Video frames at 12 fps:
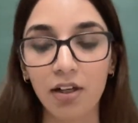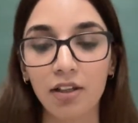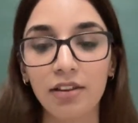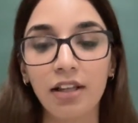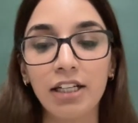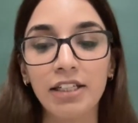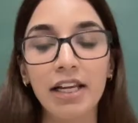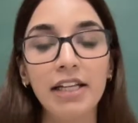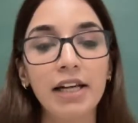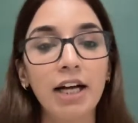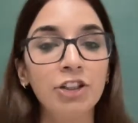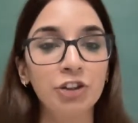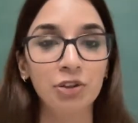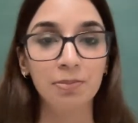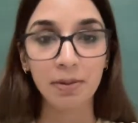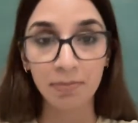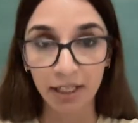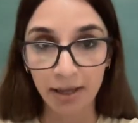The data should be
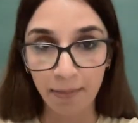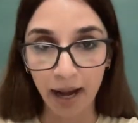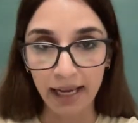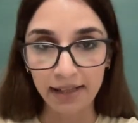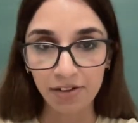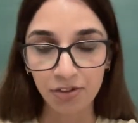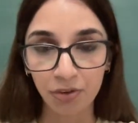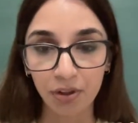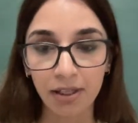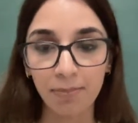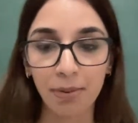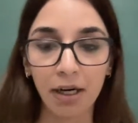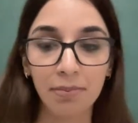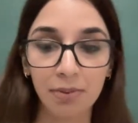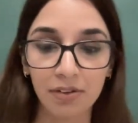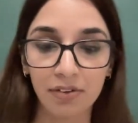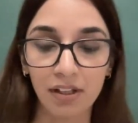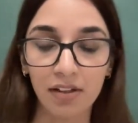minimized for the
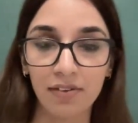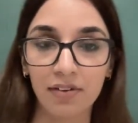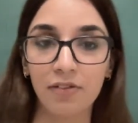purposes